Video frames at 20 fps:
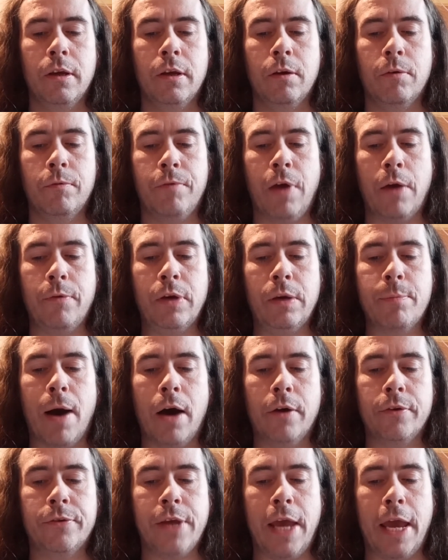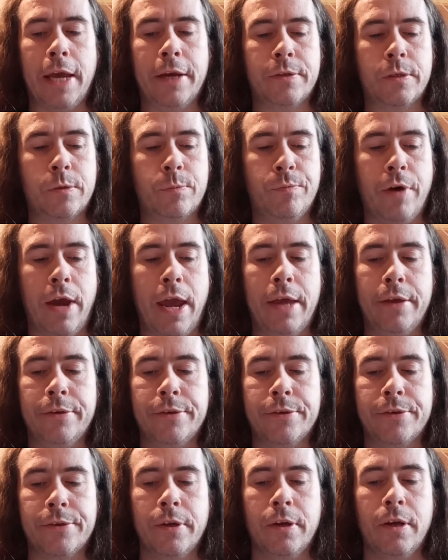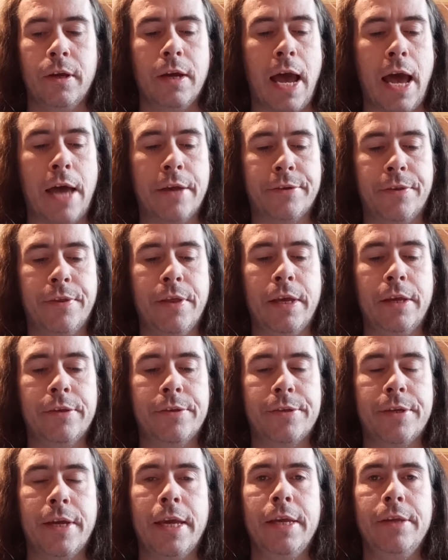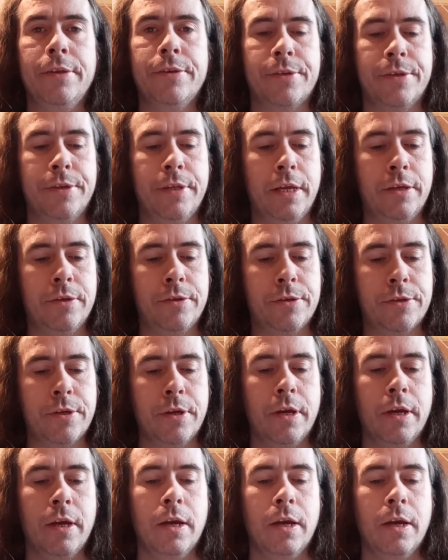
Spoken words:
very much express as this isness,